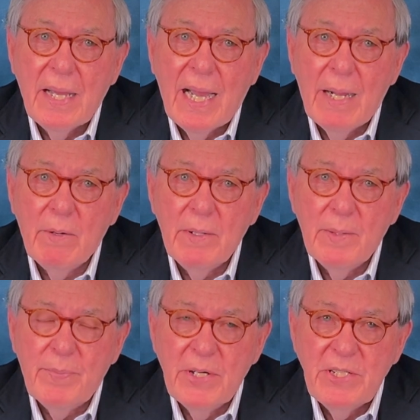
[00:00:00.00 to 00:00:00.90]
our
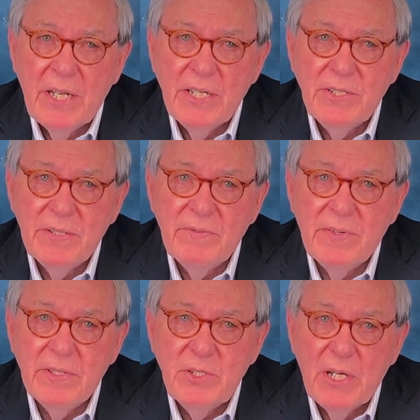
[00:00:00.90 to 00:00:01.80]
appreciation
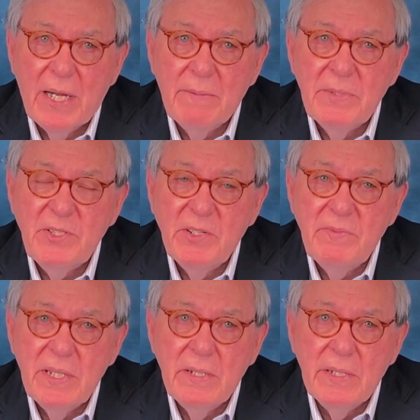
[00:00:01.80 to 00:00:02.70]
for the job that
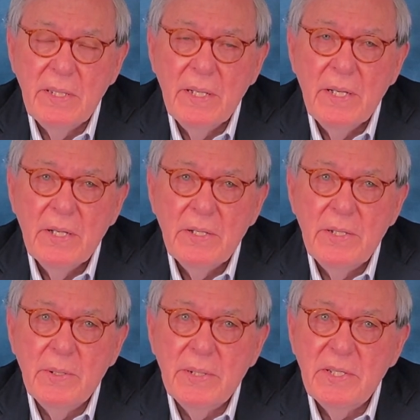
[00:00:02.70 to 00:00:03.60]
you've done
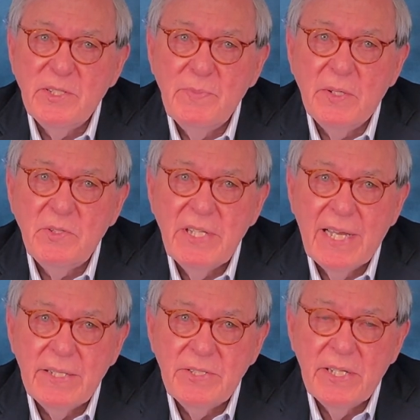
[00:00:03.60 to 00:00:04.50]
during this most
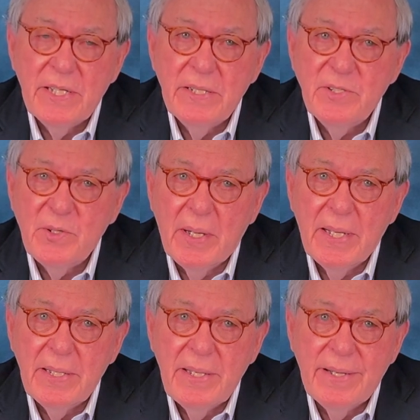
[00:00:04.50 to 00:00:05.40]
challenging and
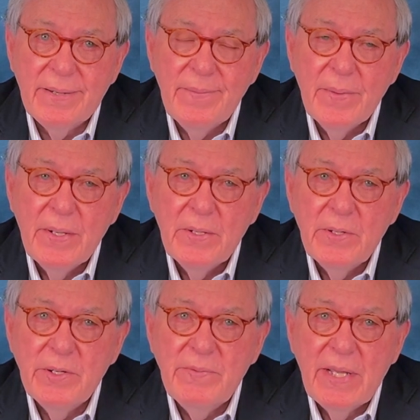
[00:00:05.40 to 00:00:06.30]
trying year.
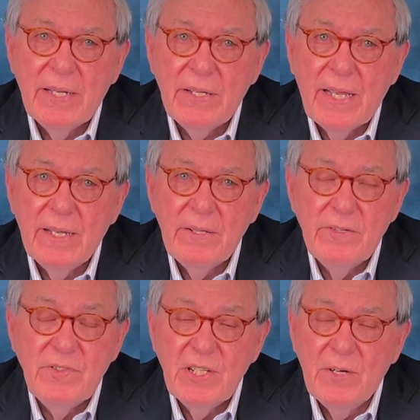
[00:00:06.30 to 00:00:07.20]

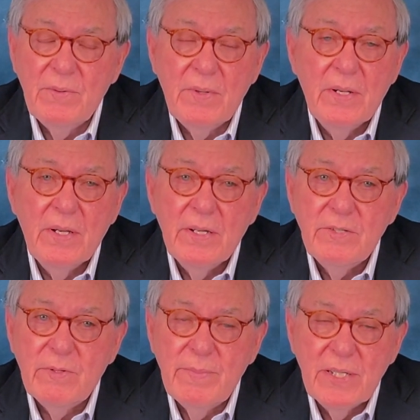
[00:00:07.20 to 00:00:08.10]
You've shown
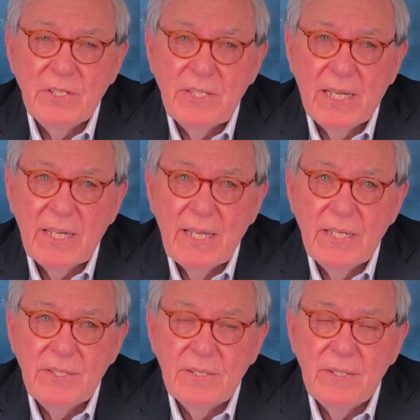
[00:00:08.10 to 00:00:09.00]
tremendous
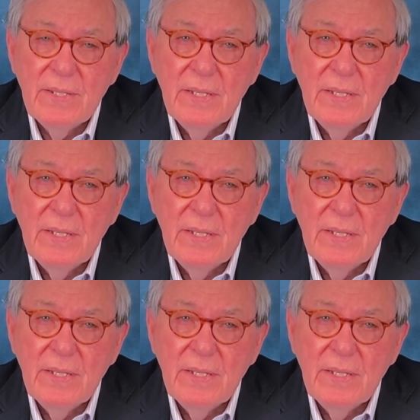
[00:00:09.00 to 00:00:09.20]
dedication